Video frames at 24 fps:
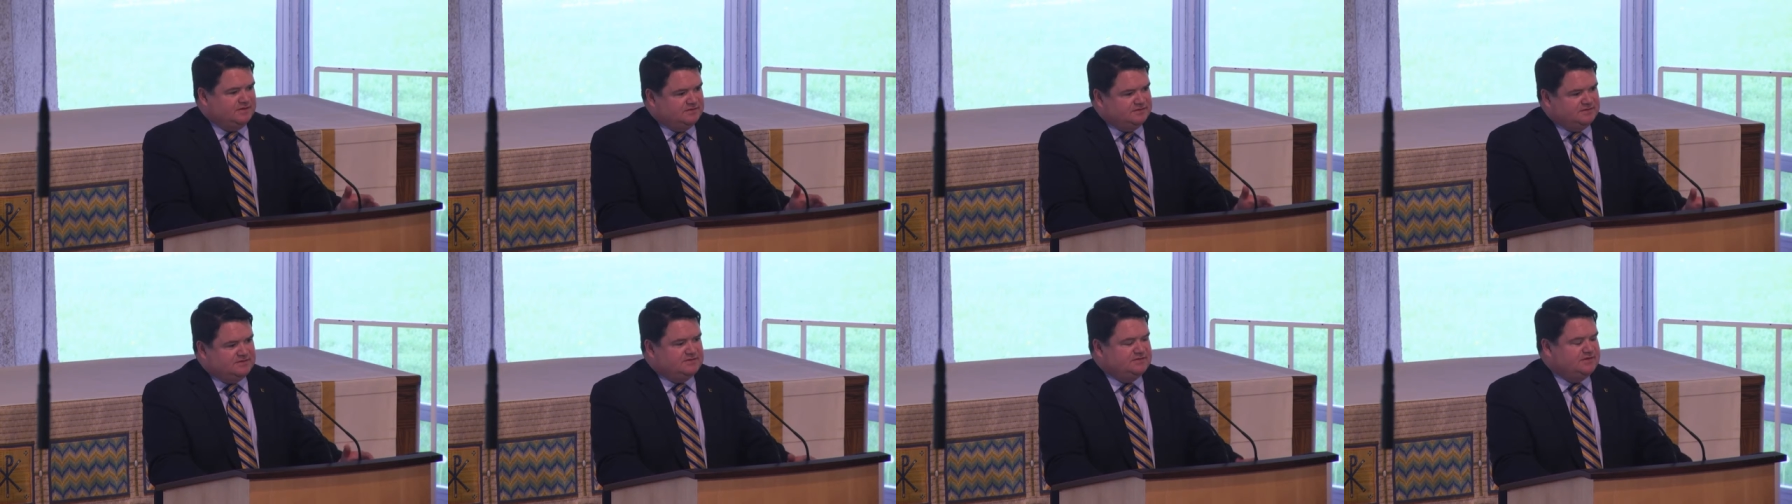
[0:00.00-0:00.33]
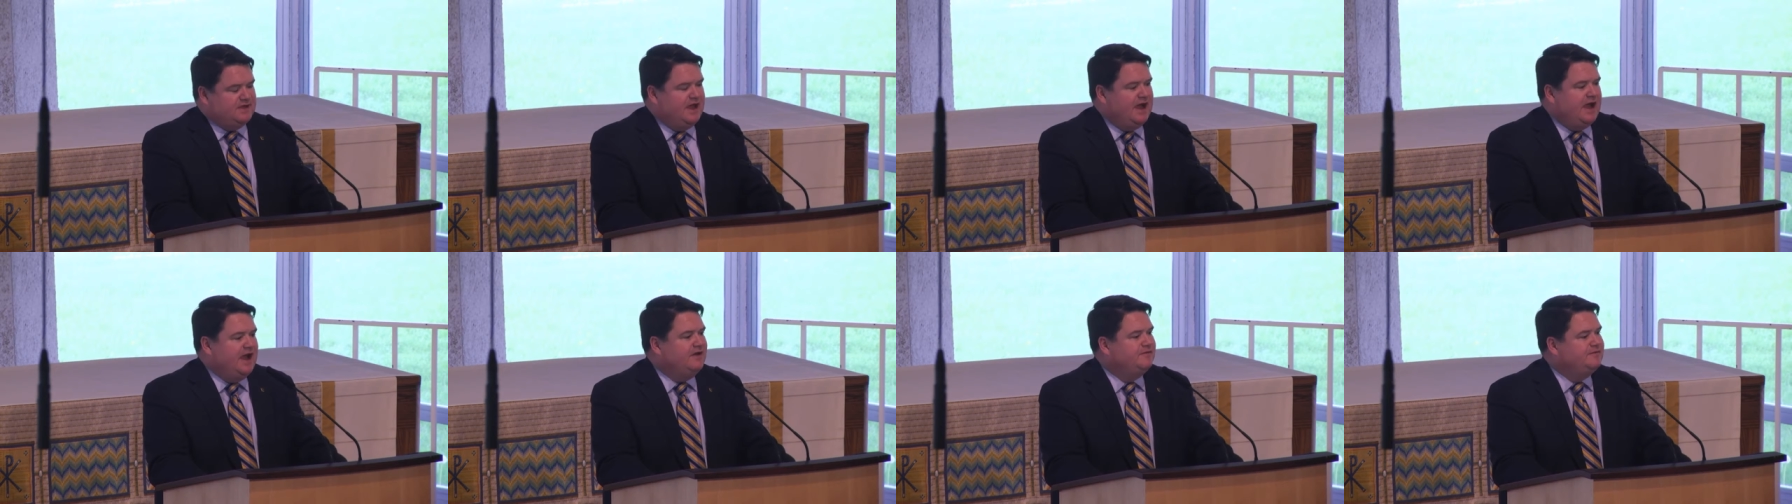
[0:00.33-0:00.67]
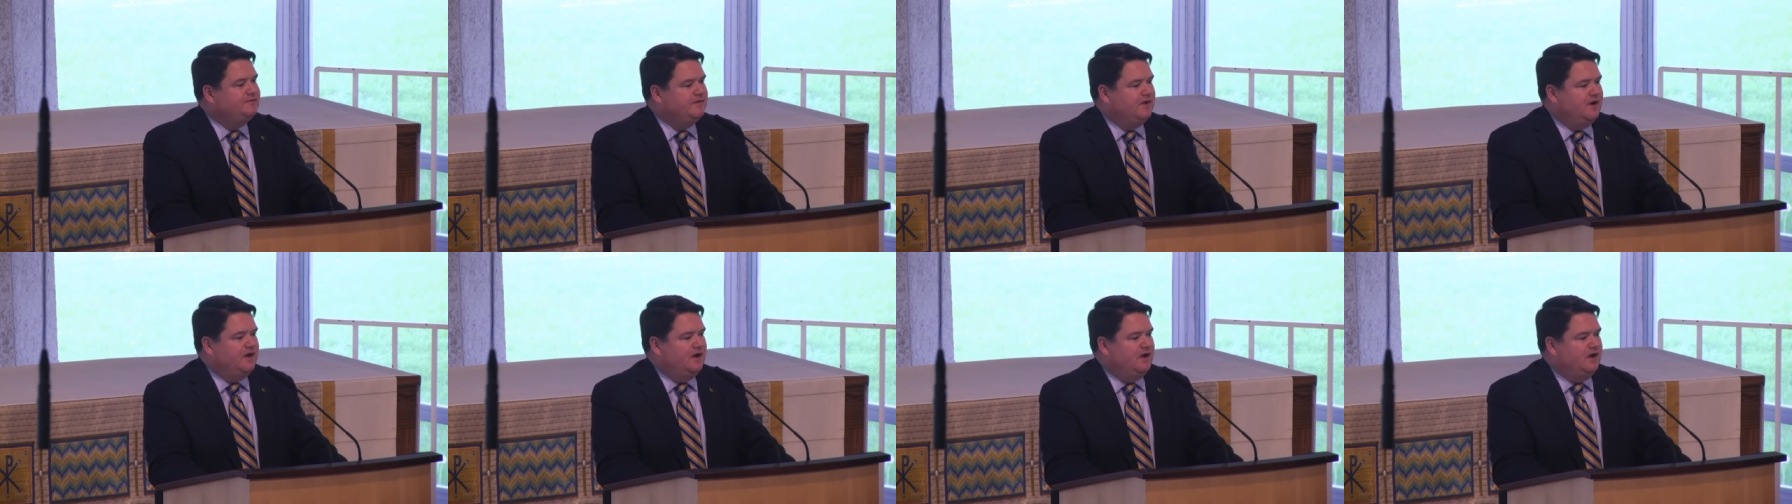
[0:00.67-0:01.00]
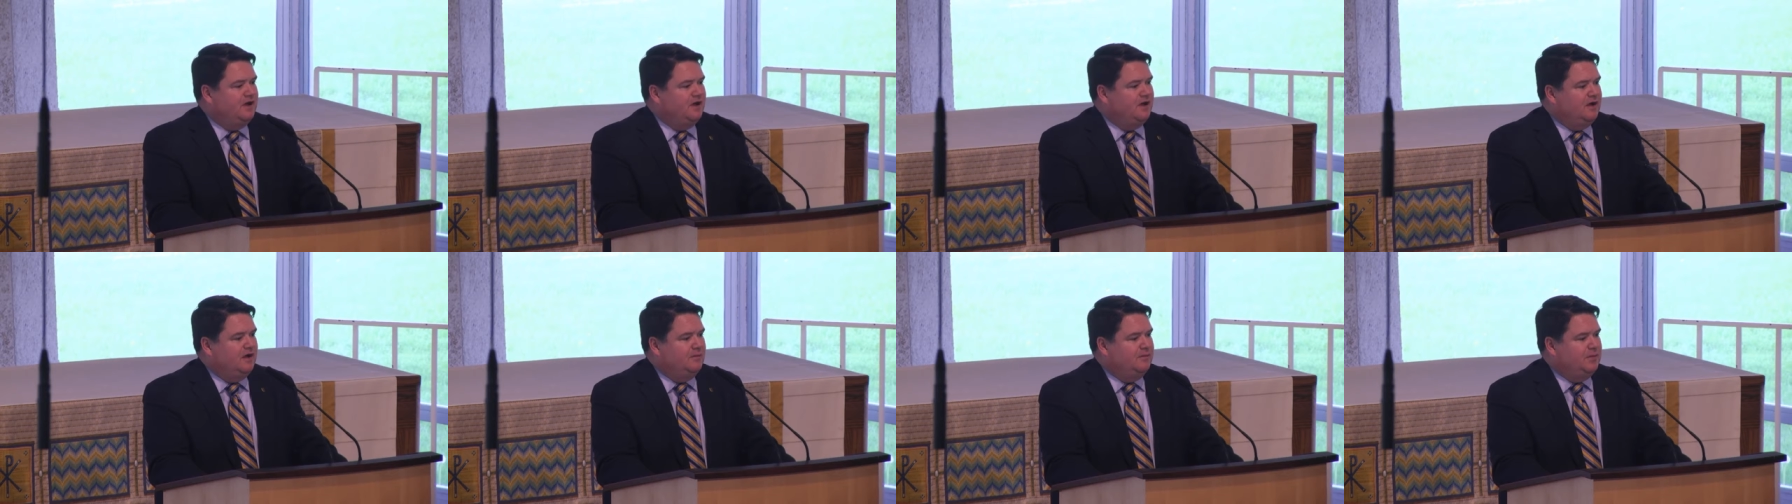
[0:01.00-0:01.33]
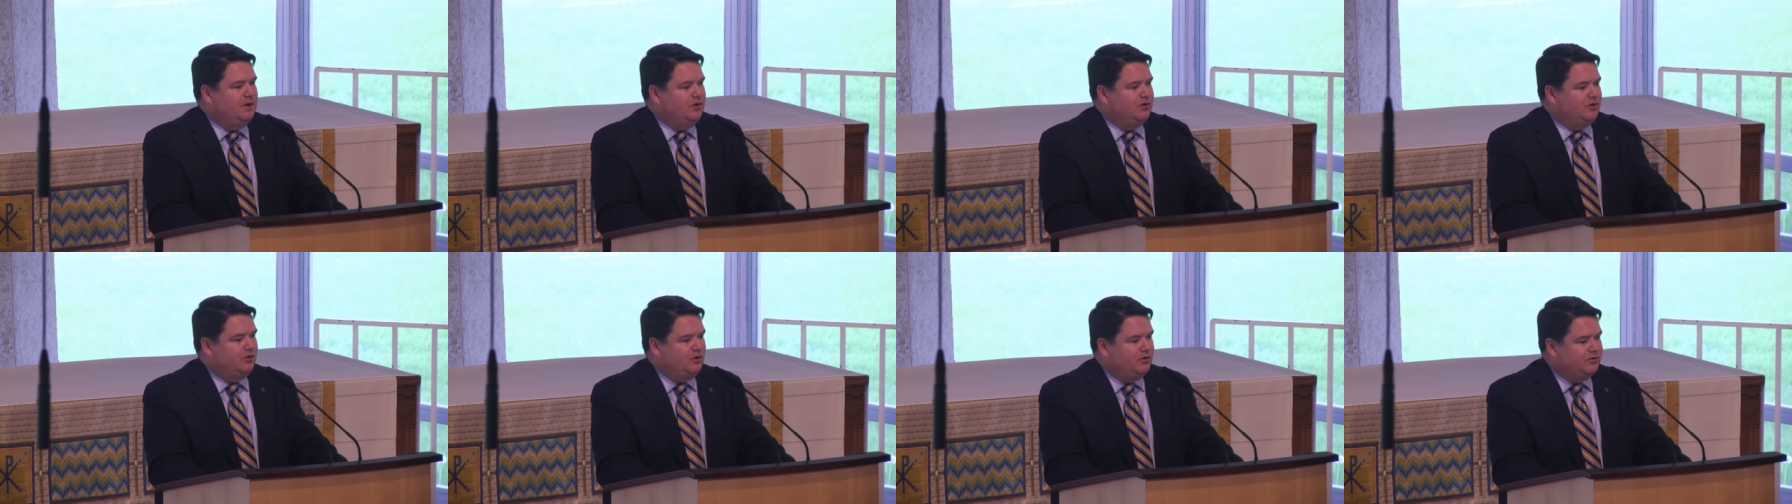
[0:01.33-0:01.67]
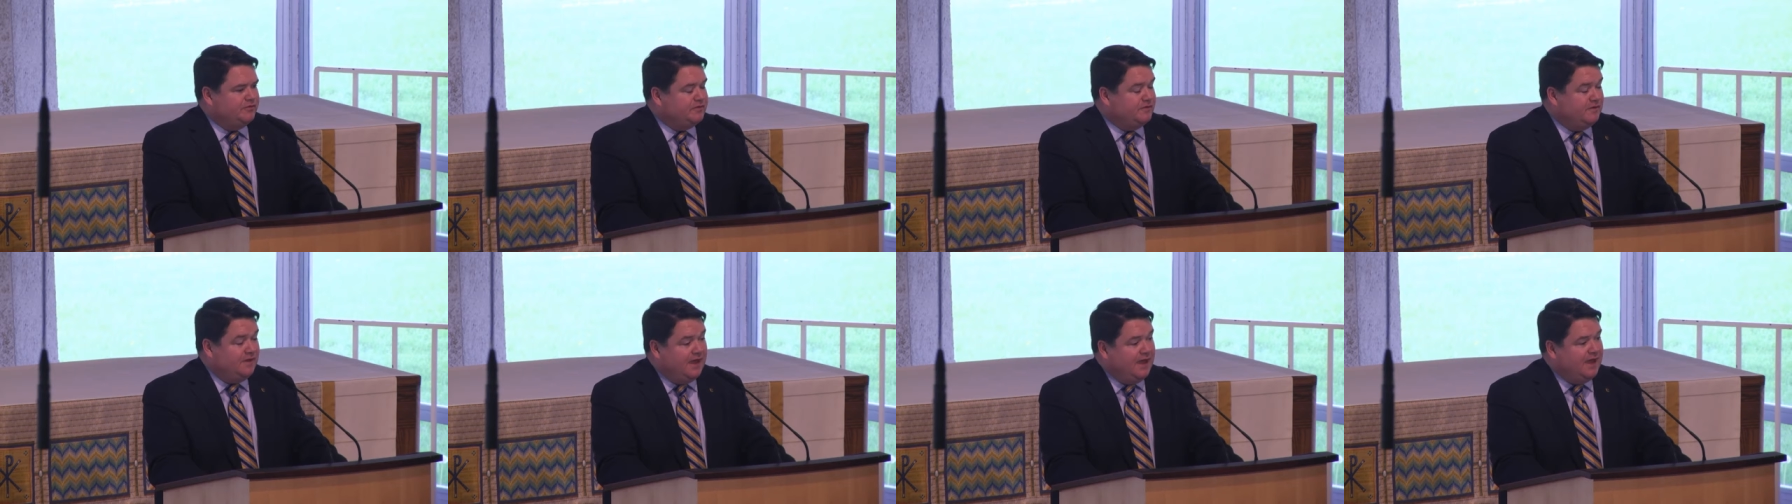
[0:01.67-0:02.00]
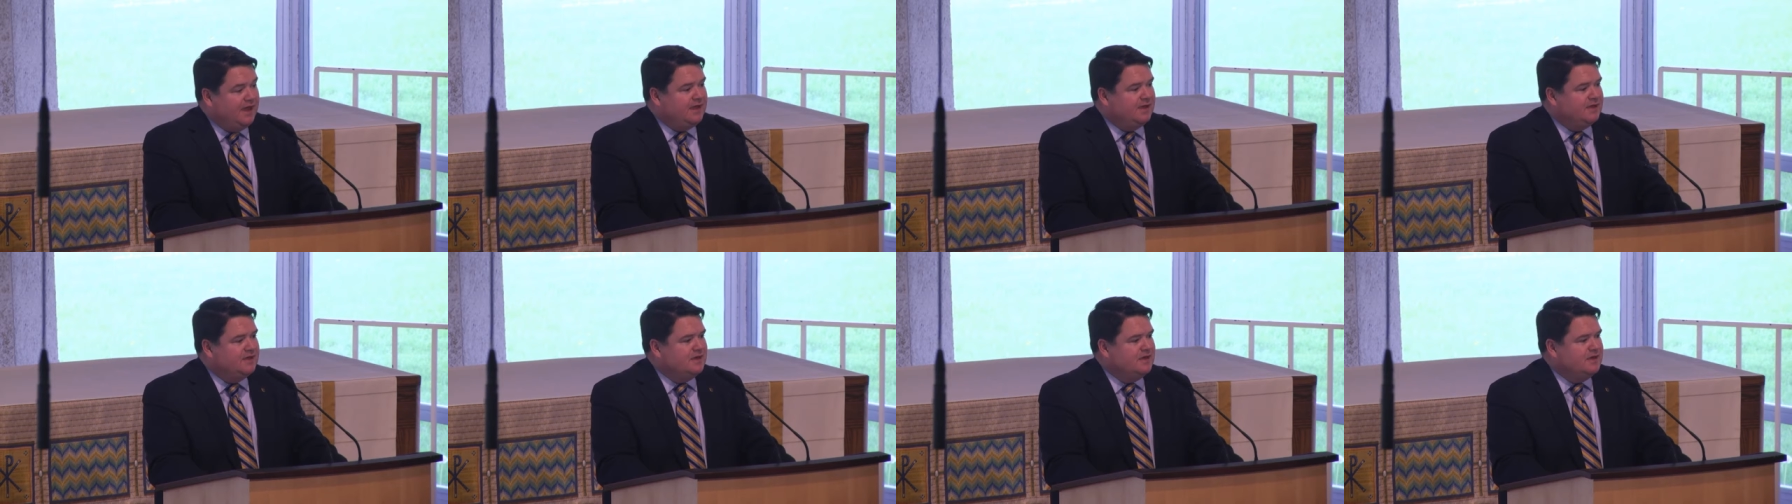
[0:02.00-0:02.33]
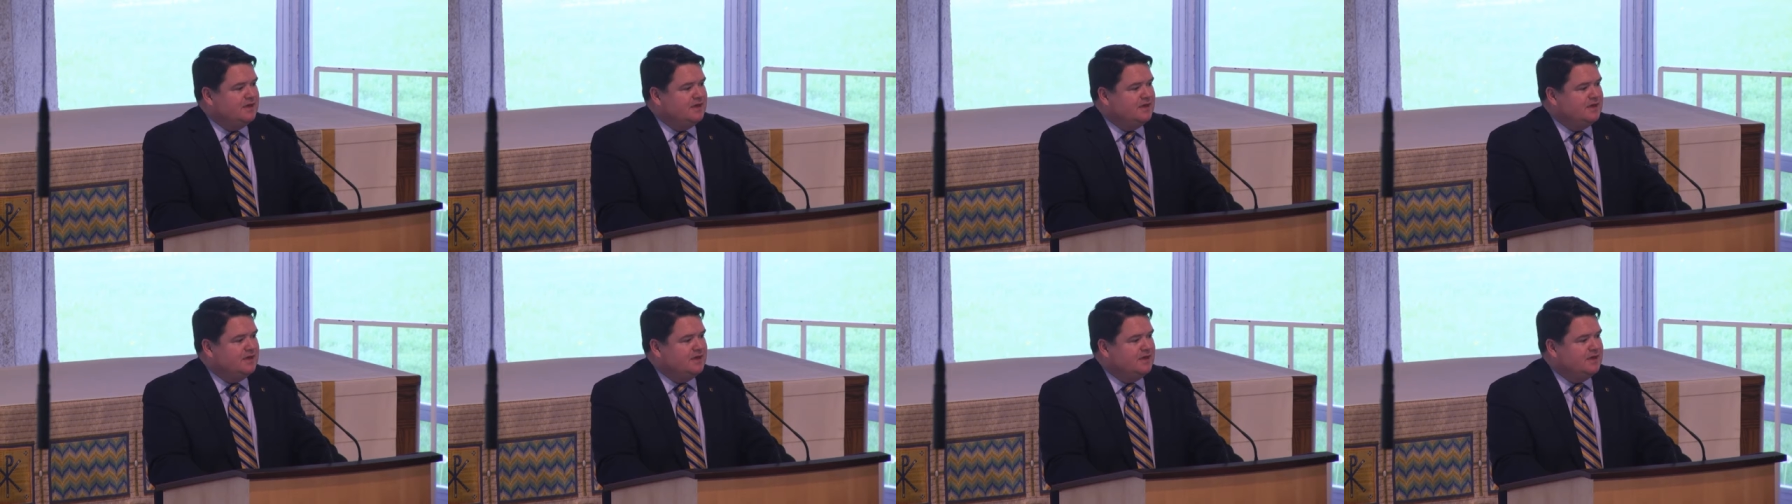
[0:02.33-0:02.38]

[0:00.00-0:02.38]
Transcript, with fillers: and staff about Earth Day,